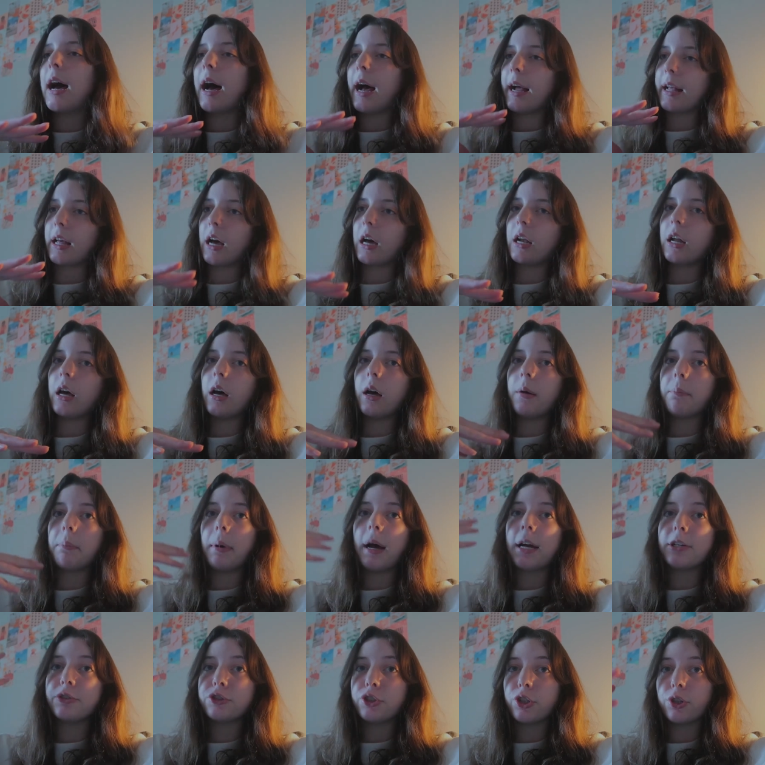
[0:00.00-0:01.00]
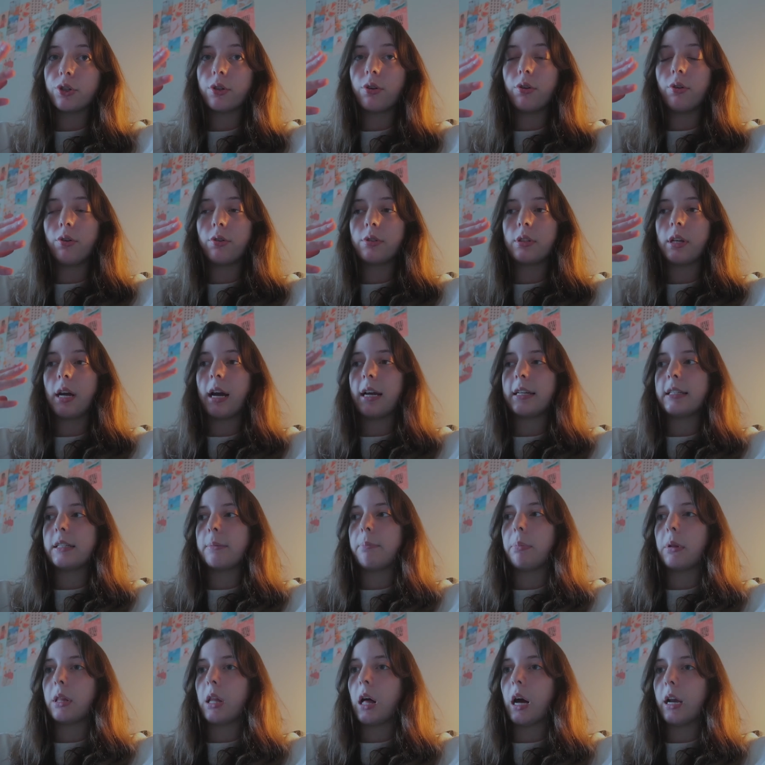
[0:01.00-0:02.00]
I got up, I journaled, I
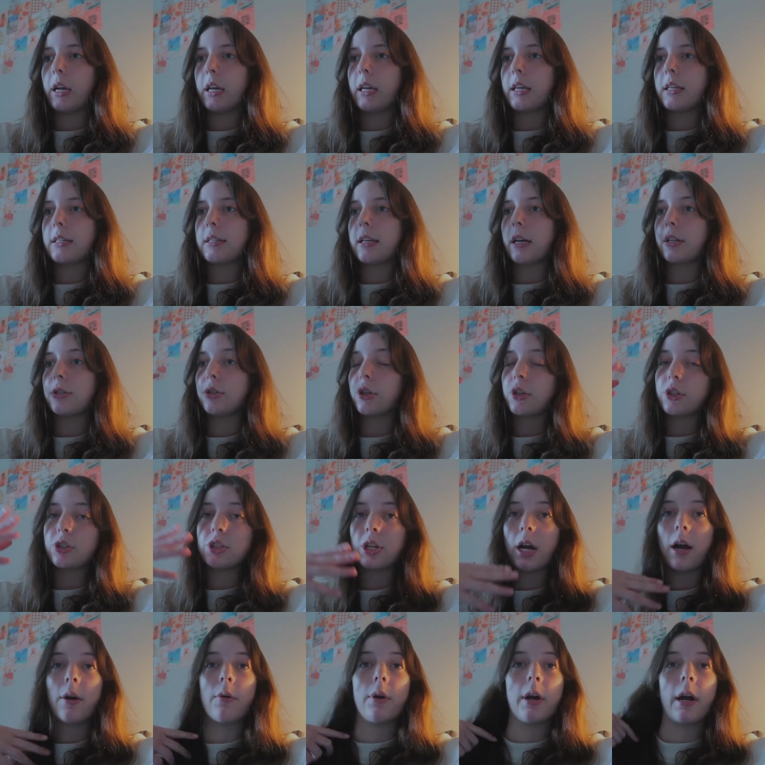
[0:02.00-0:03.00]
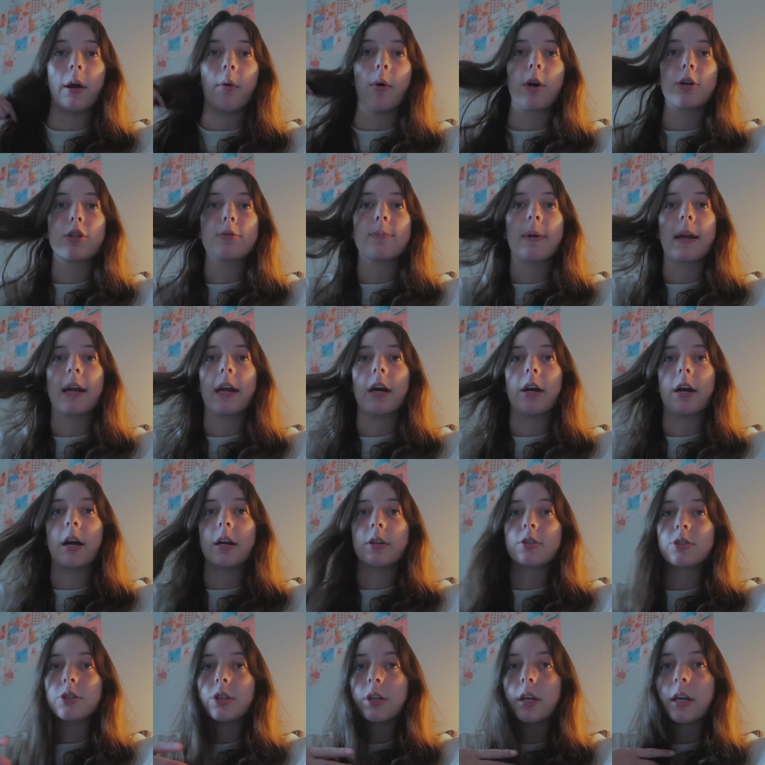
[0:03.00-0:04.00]
did Pilates, I took a shower, I washed my hair
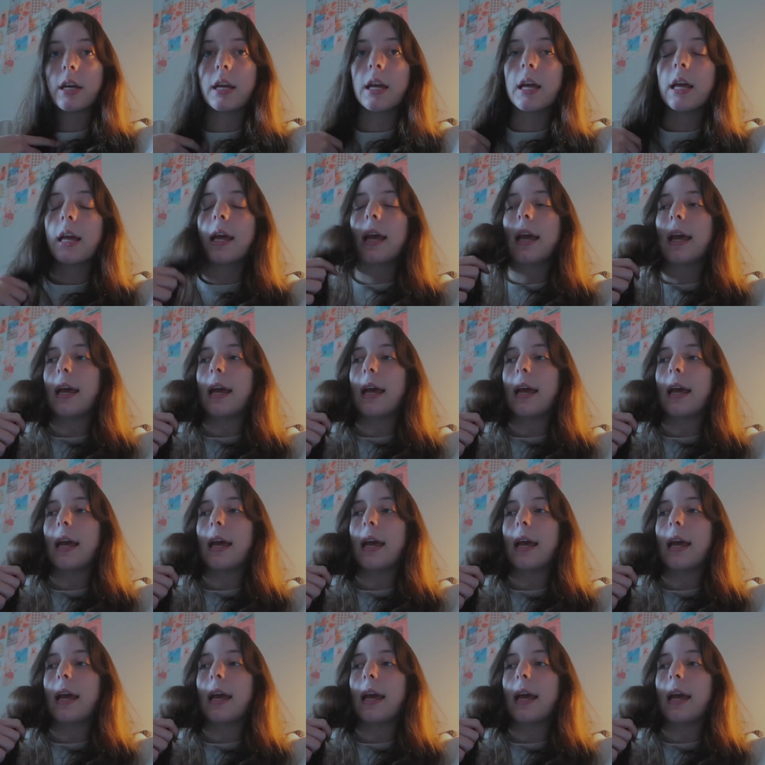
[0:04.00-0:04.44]
actually,